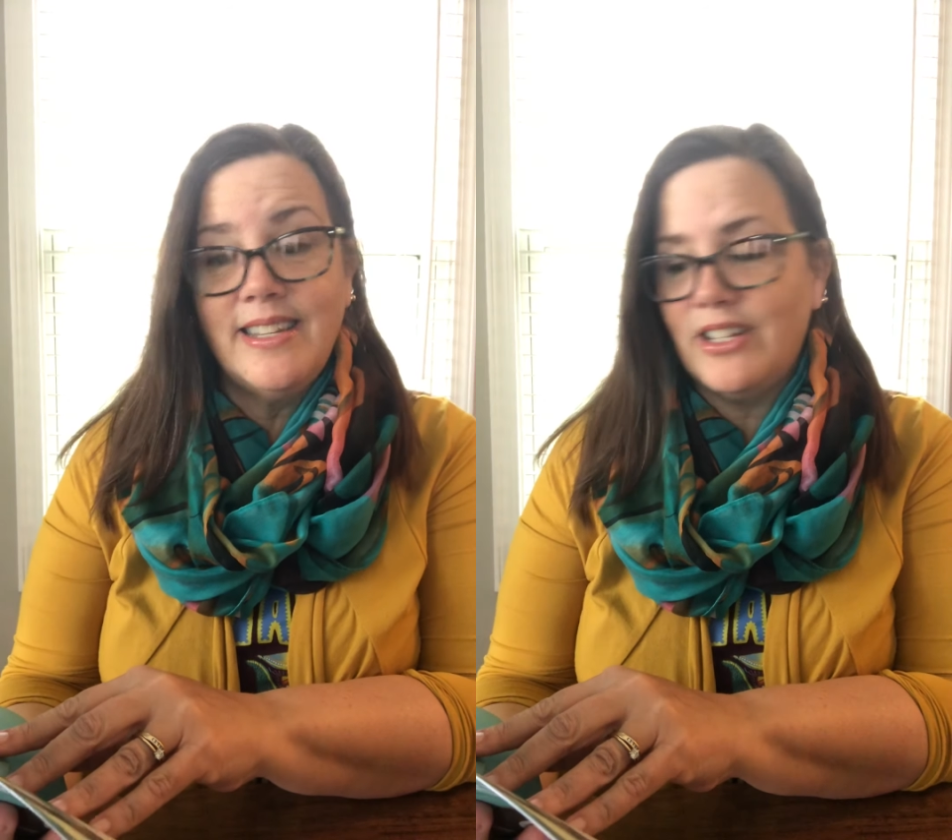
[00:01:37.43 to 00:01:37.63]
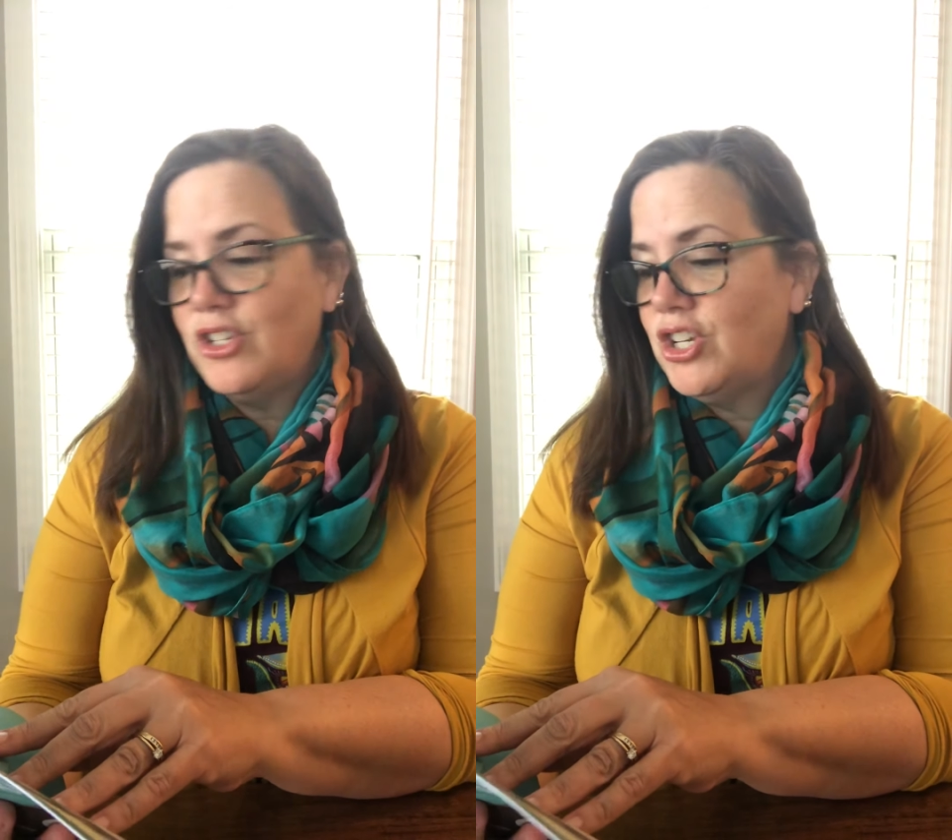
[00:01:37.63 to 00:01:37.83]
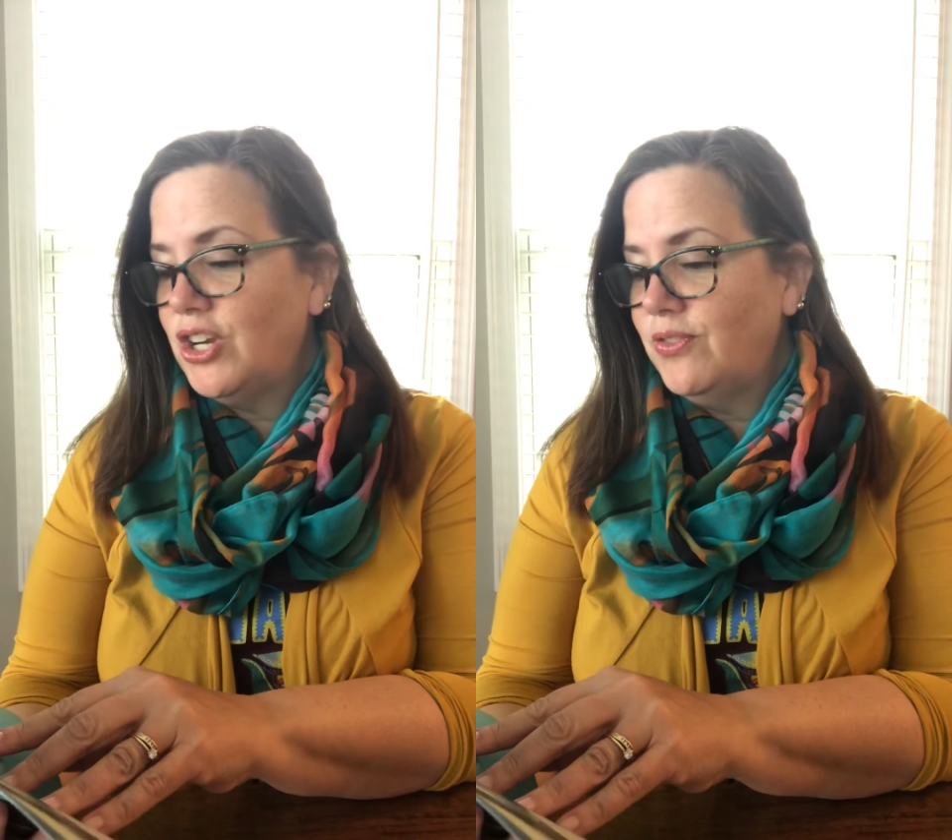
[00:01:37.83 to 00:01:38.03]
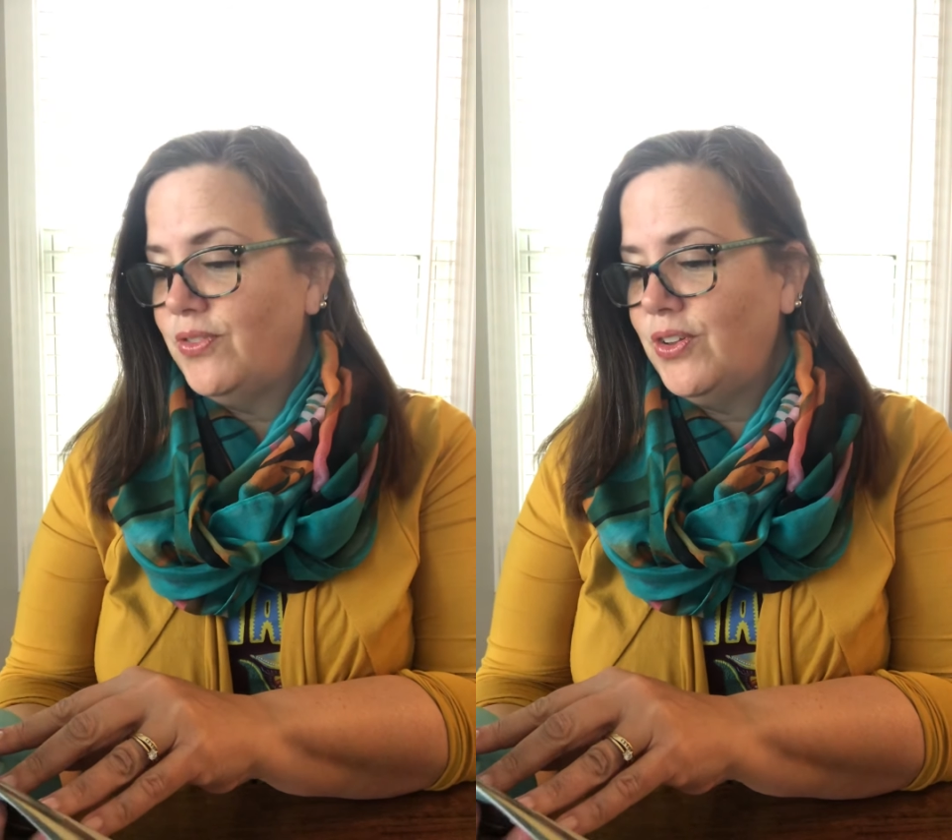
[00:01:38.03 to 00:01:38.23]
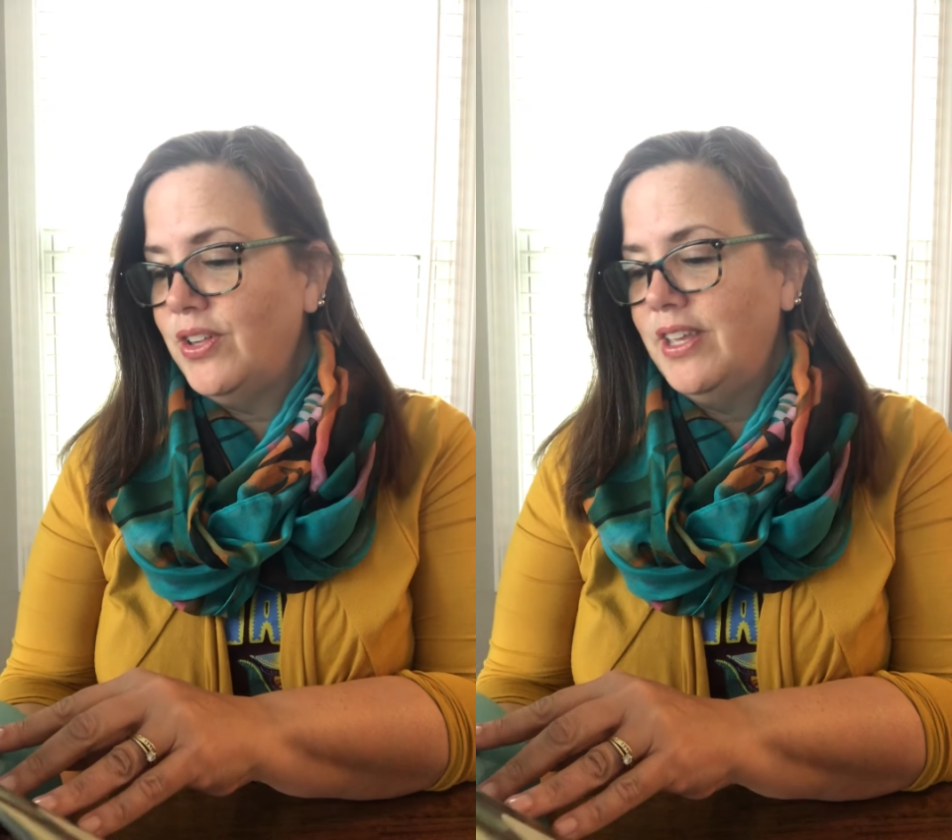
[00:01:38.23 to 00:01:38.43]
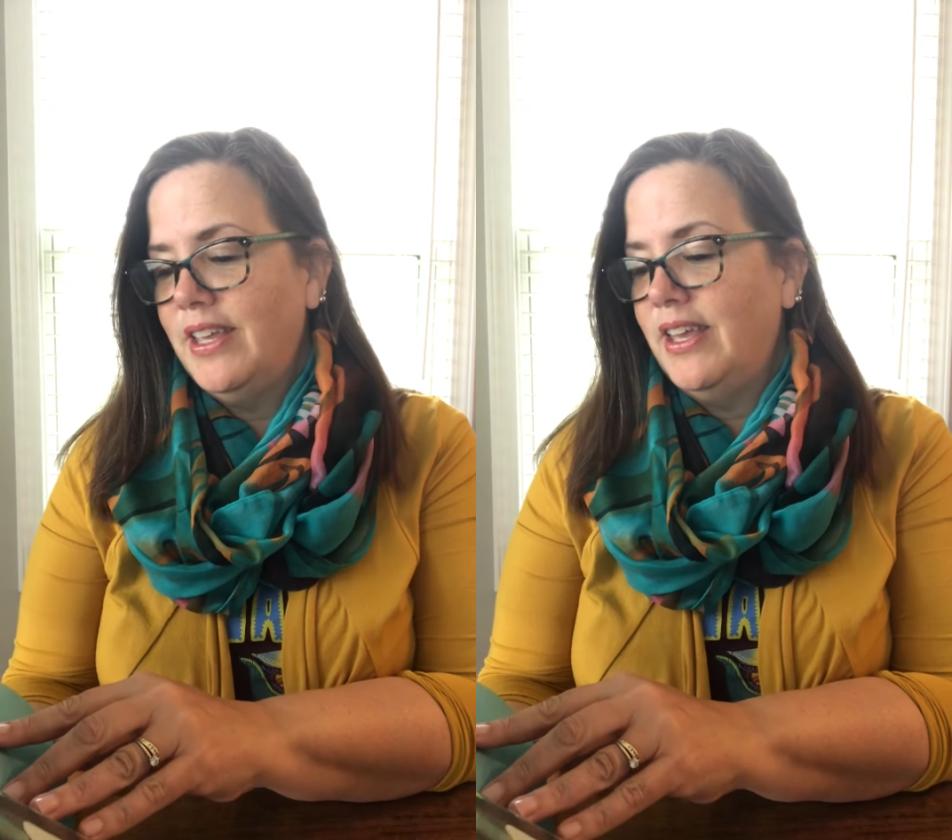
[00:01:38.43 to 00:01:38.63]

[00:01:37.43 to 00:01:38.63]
and cheerful,